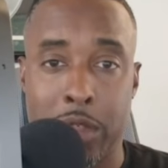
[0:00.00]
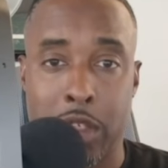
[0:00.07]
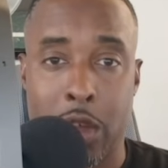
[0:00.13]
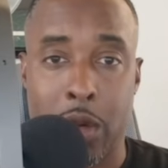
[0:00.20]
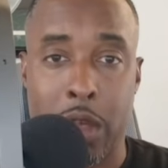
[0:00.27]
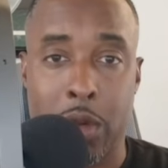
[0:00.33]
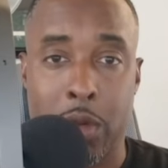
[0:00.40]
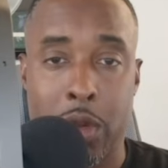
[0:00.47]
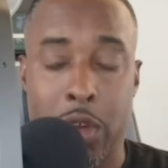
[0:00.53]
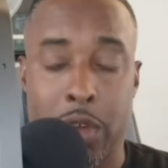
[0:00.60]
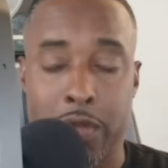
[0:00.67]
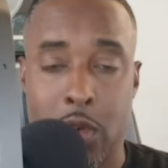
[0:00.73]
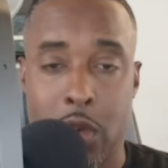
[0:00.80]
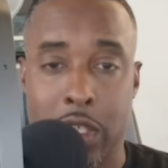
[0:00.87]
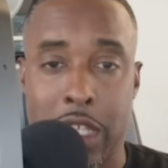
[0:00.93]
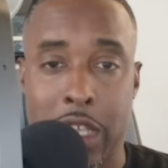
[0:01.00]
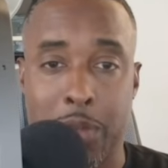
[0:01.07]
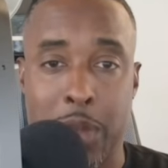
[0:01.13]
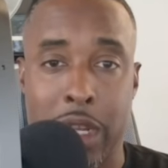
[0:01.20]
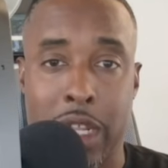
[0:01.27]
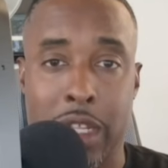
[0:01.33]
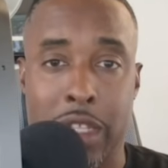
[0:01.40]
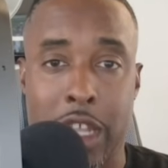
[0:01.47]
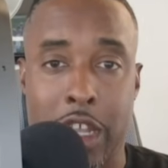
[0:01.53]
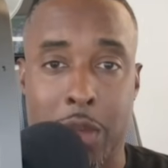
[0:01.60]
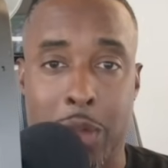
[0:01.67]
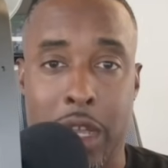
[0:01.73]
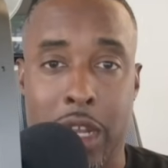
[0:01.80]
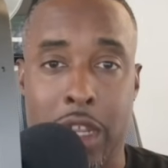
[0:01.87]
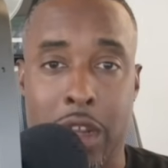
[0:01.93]
So we'll, of course, have plenty to talk
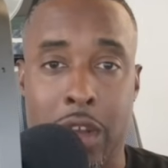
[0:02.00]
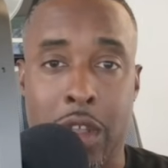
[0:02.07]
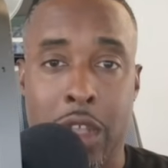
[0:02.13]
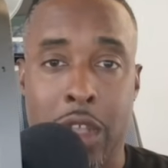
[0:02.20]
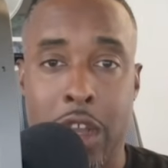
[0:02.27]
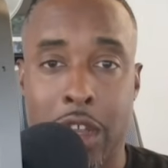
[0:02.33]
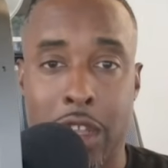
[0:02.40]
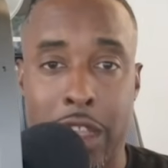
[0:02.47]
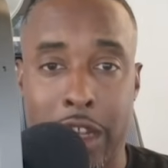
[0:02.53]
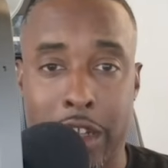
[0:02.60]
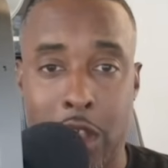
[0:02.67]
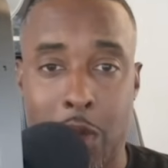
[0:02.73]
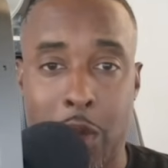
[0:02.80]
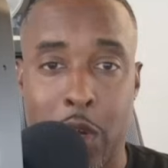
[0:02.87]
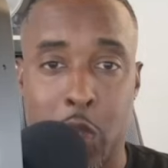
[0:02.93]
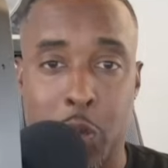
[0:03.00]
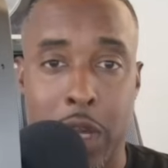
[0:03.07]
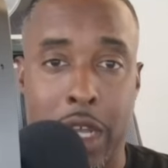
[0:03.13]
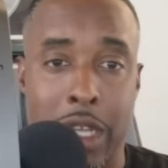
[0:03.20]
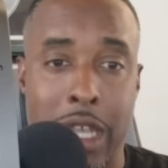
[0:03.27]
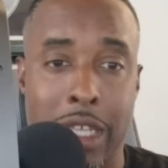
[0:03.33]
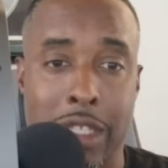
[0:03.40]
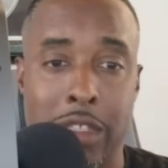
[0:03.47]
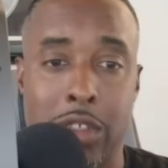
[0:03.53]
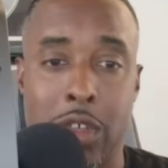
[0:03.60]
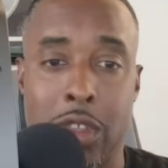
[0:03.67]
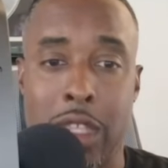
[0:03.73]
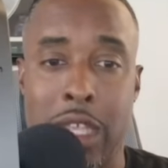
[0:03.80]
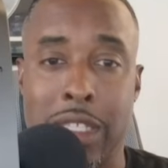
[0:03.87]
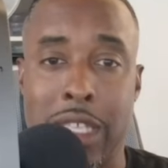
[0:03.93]
about here on the Locked On Raiders podcast.
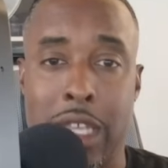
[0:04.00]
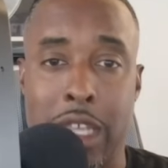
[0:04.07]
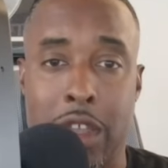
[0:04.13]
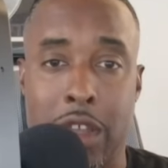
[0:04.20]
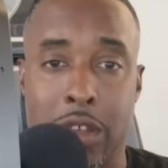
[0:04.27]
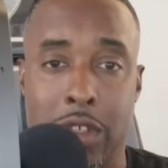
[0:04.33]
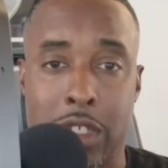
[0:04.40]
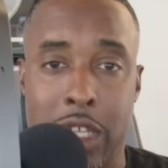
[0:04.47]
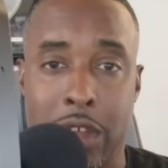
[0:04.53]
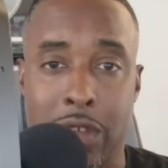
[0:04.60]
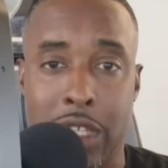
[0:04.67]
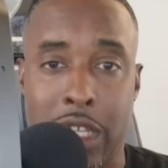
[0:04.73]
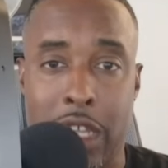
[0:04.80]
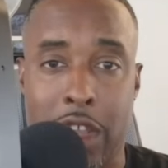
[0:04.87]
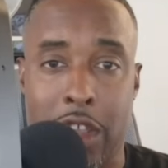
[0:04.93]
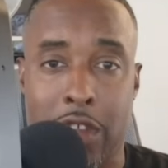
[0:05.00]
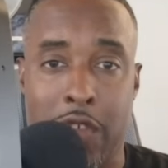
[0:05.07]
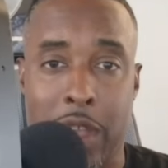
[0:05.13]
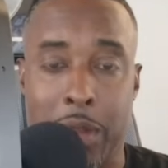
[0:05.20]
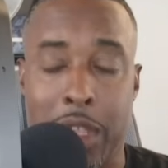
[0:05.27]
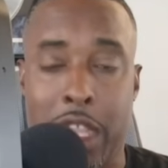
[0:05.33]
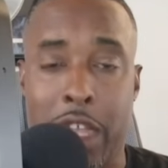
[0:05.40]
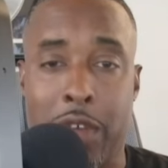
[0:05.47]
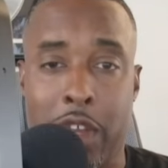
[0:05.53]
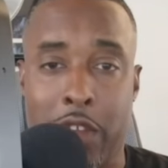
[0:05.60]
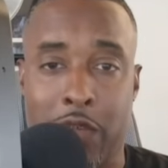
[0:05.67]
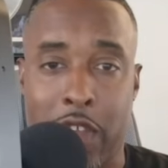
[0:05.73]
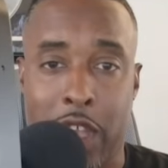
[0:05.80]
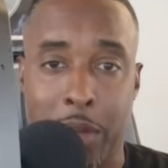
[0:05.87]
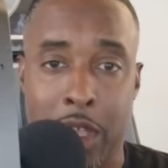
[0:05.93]
Until then, take care of yourself, take care of your family, love on your
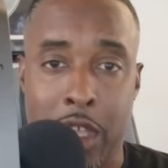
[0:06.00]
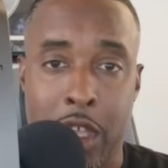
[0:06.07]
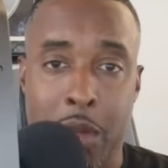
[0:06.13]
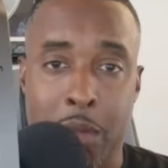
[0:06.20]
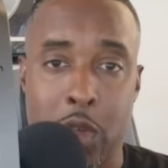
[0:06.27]
family.